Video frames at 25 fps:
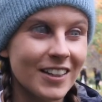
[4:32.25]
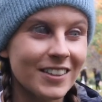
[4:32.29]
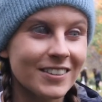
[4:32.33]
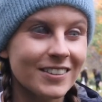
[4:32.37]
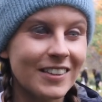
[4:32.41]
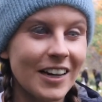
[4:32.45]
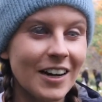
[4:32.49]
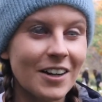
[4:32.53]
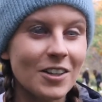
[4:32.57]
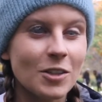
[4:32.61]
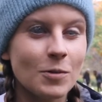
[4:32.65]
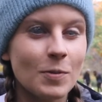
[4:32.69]

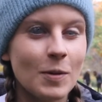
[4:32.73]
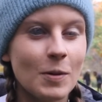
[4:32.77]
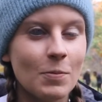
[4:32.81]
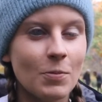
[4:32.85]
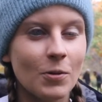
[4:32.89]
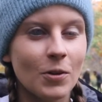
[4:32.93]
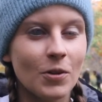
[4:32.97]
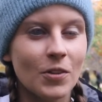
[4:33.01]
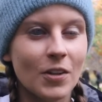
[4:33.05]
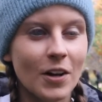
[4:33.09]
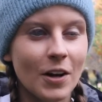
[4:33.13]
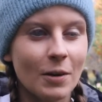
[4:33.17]
They're the
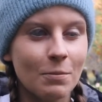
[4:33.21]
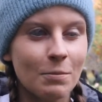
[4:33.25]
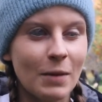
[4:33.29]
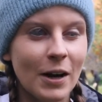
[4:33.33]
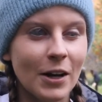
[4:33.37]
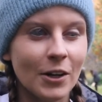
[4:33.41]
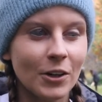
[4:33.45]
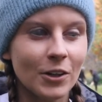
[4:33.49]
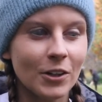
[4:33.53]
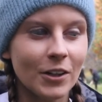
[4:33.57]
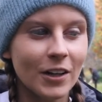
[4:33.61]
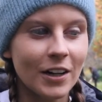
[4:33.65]
people that
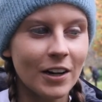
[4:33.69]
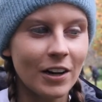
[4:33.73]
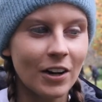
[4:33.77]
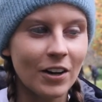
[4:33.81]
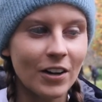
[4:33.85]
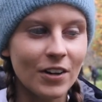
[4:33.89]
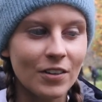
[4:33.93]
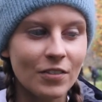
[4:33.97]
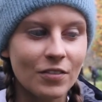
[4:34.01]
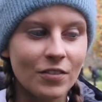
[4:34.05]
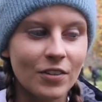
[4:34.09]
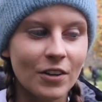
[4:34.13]
matter in
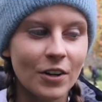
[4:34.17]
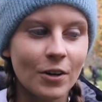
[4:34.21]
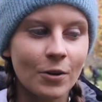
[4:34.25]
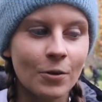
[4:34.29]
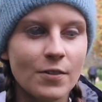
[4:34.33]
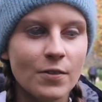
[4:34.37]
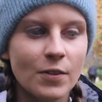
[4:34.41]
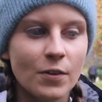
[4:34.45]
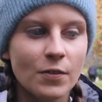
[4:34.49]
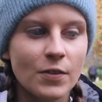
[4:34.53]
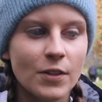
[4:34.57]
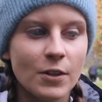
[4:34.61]
life,
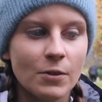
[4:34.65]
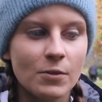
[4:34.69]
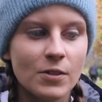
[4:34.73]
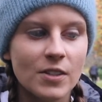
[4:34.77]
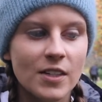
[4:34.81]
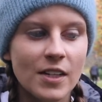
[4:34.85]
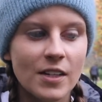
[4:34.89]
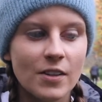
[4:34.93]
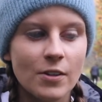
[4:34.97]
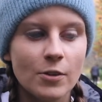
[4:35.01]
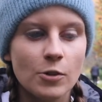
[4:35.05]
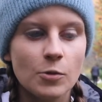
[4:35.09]
even if you don't
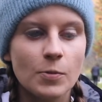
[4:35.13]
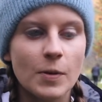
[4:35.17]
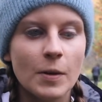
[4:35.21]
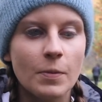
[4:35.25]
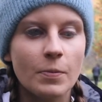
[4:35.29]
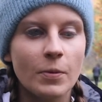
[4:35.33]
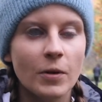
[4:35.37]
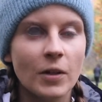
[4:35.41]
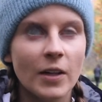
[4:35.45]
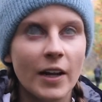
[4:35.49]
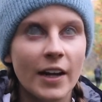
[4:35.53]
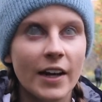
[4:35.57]
see those
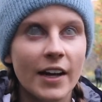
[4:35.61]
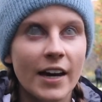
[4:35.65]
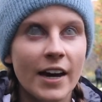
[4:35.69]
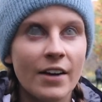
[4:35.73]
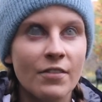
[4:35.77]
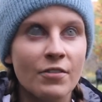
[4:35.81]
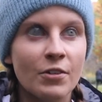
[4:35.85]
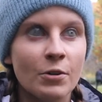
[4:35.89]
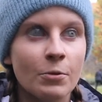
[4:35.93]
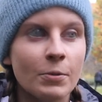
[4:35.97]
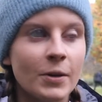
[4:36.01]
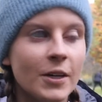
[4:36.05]
people
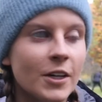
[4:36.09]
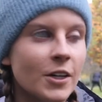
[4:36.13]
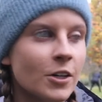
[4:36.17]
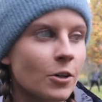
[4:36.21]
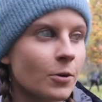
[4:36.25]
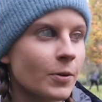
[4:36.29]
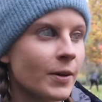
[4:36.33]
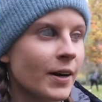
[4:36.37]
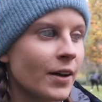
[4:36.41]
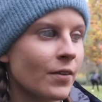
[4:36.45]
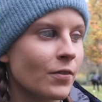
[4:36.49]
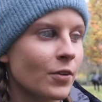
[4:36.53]
every week
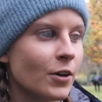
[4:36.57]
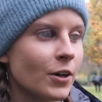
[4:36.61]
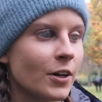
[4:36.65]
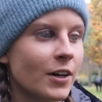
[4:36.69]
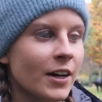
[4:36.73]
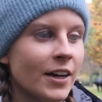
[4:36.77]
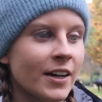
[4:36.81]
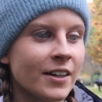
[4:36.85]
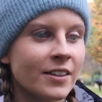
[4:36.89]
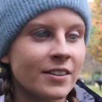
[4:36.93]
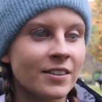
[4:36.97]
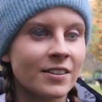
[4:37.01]
or whatever,
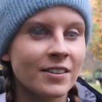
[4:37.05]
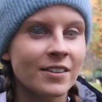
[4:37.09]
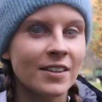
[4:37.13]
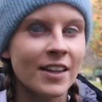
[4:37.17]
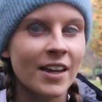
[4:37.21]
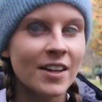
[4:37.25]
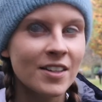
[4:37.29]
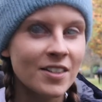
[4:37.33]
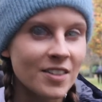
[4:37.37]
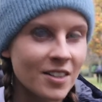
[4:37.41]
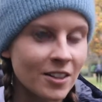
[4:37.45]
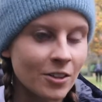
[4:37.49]

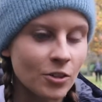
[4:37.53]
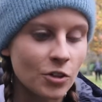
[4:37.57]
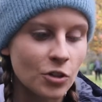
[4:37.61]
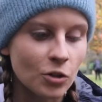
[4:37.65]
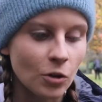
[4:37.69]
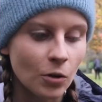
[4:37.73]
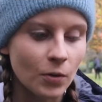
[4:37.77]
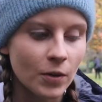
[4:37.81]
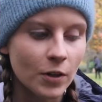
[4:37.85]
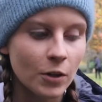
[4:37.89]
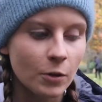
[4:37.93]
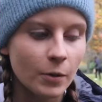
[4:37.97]
they still
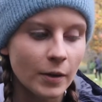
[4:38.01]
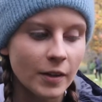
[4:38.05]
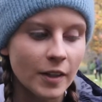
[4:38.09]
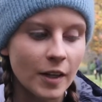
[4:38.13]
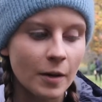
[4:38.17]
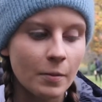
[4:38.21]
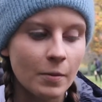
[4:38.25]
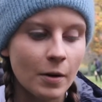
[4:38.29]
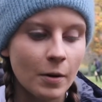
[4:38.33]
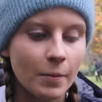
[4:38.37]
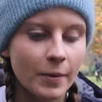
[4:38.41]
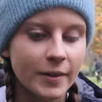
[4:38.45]
saw you at
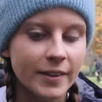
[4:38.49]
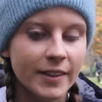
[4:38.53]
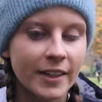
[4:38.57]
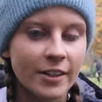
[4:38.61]
that moment.